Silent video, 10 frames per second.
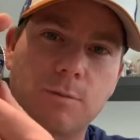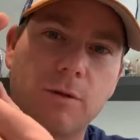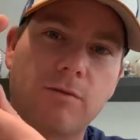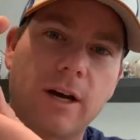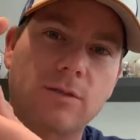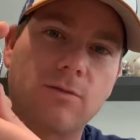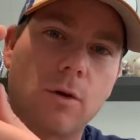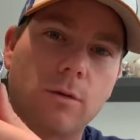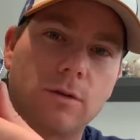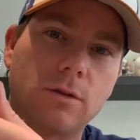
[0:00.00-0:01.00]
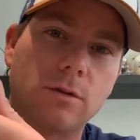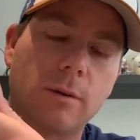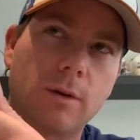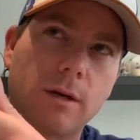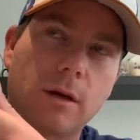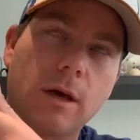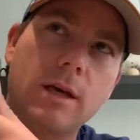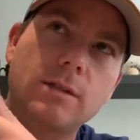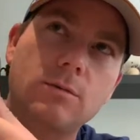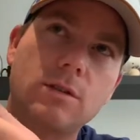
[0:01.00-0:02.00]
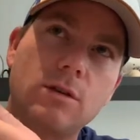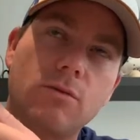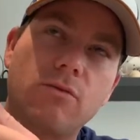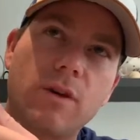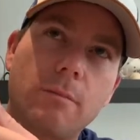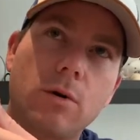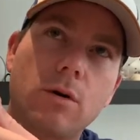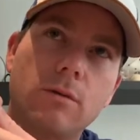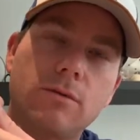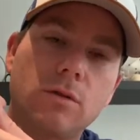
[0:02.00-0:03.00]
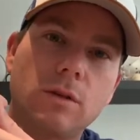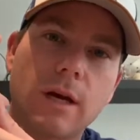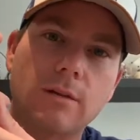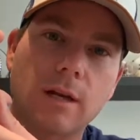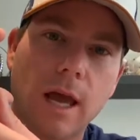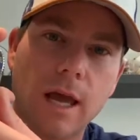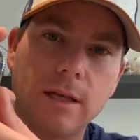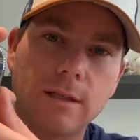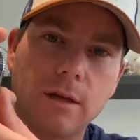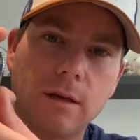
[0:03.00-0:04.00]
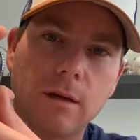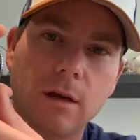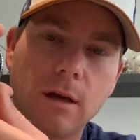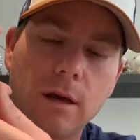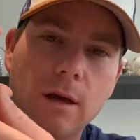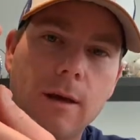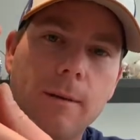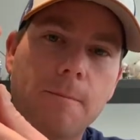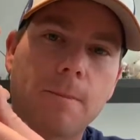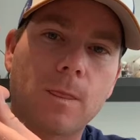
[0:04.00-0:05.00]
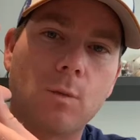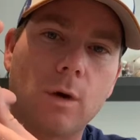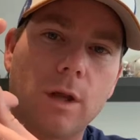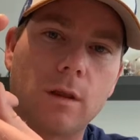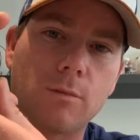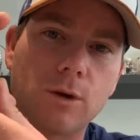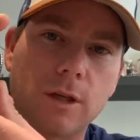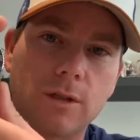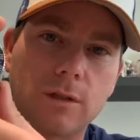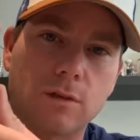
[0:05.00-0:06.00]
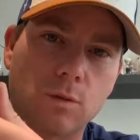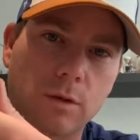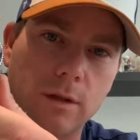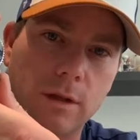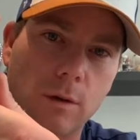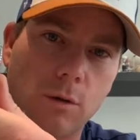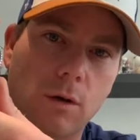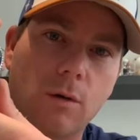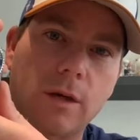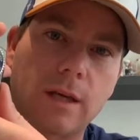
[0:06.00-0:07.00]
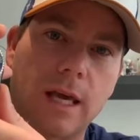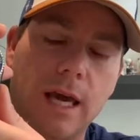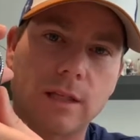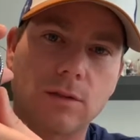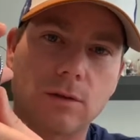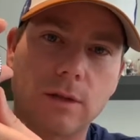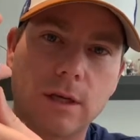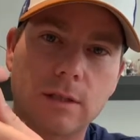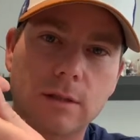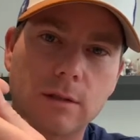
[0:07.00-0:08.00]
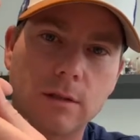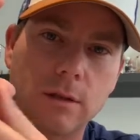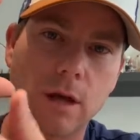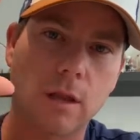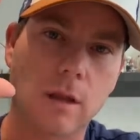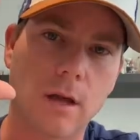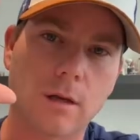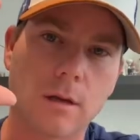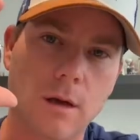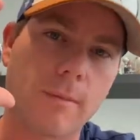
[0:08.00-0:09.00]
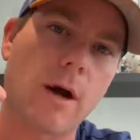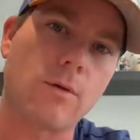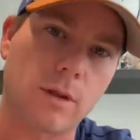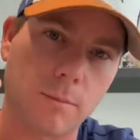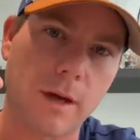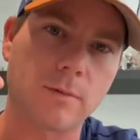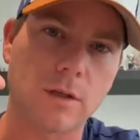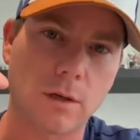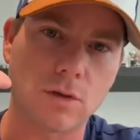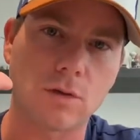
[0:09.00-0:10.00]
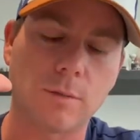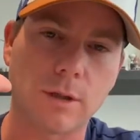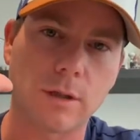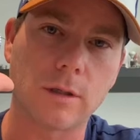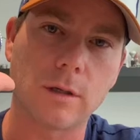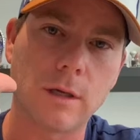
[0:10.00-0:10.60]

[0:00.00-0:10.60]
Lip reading: but fast forward to, I guess it was November of 2018 when the predictions were that they were going to cancel this and then come out with the Pepsi on Jubilee.